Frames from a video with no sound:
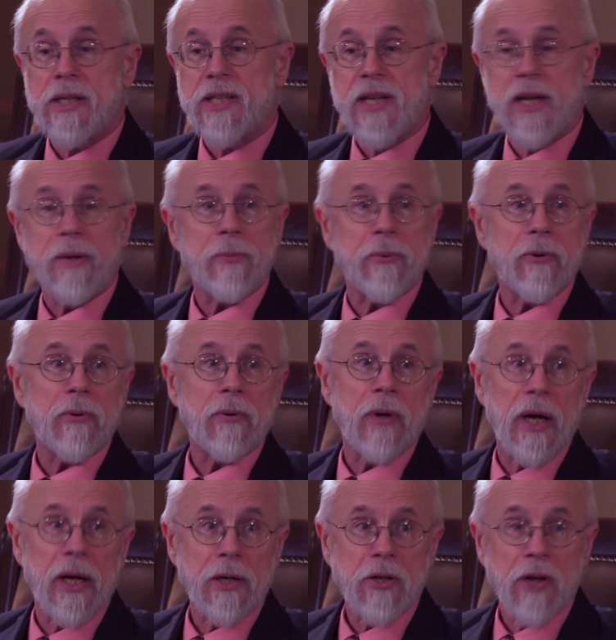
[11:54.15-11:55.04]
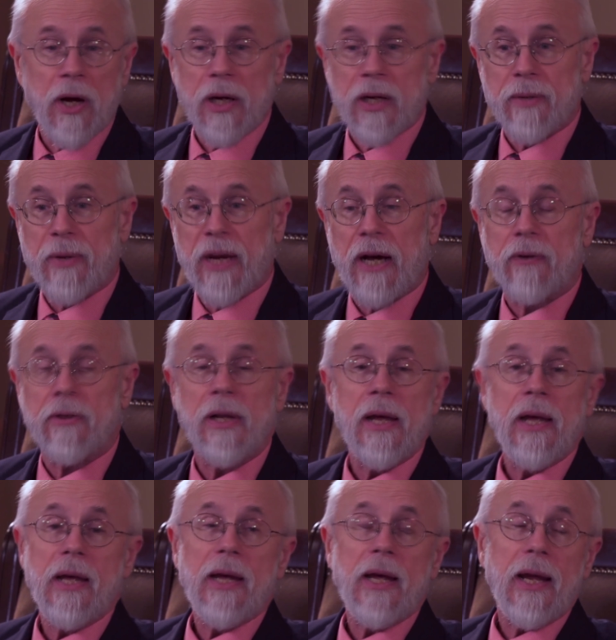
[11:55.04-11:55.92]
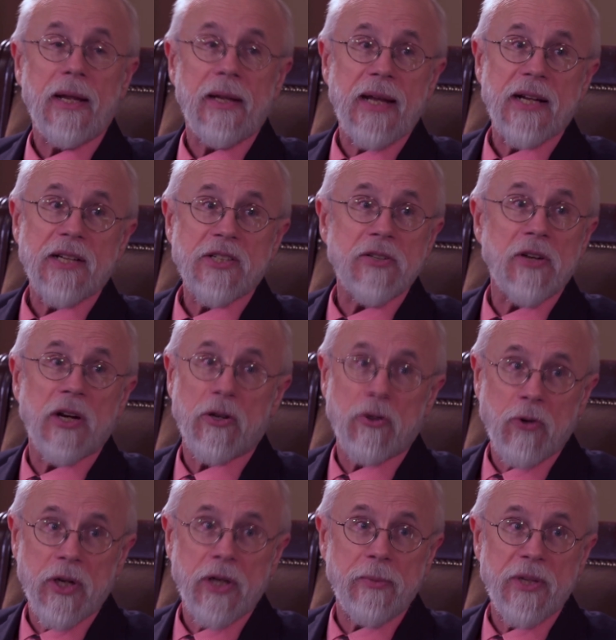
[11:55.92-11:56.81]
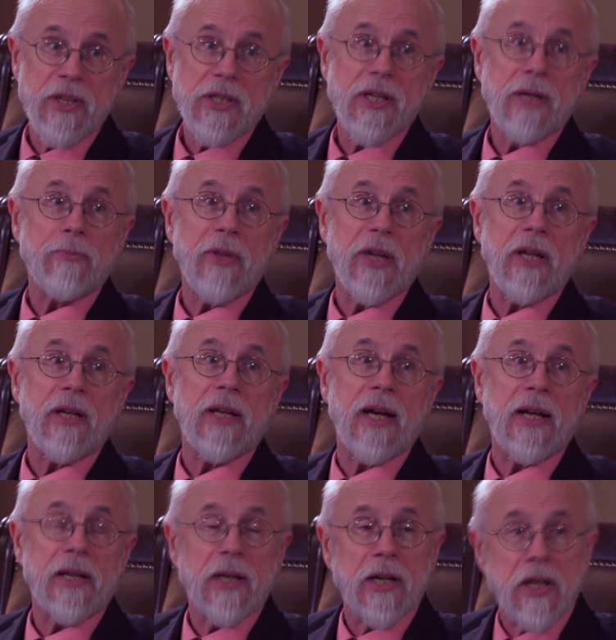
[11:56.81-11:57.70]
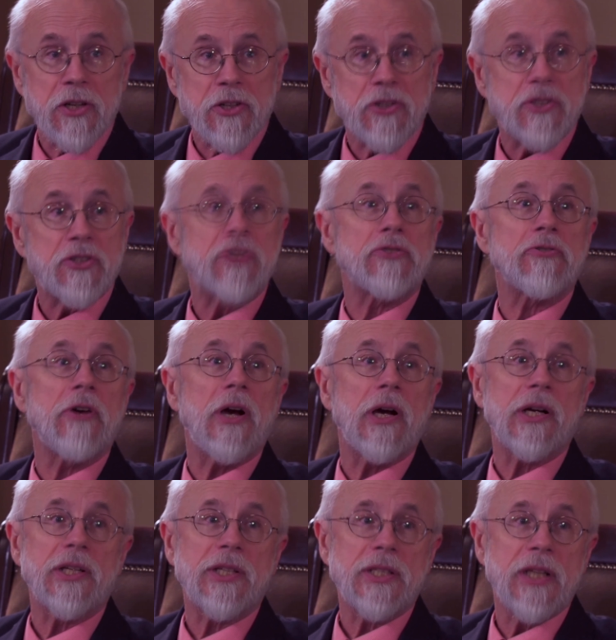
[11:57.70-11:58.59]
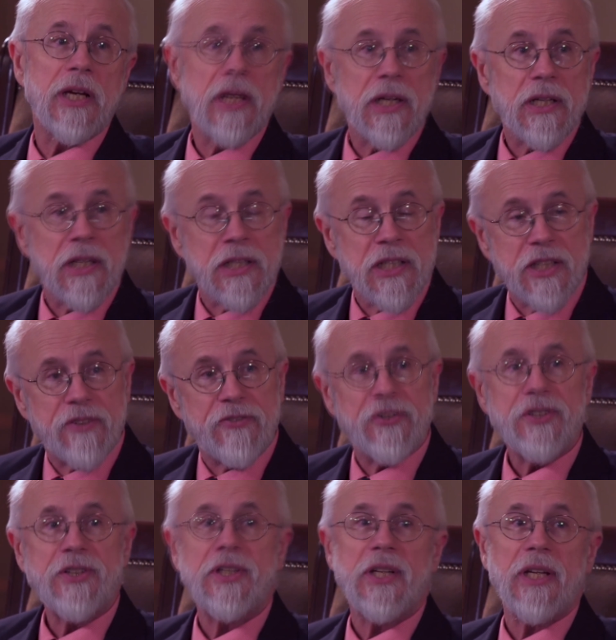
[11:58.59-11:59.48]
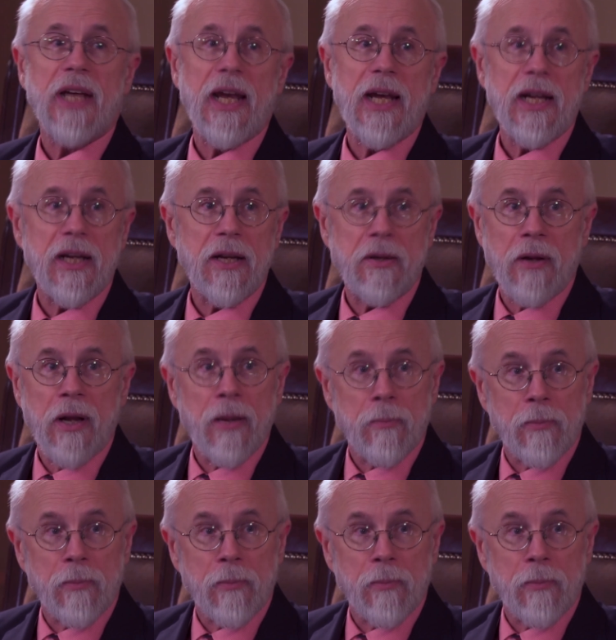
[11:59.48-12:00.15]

example I talked about, and that's not going to be something that constructs sophisticated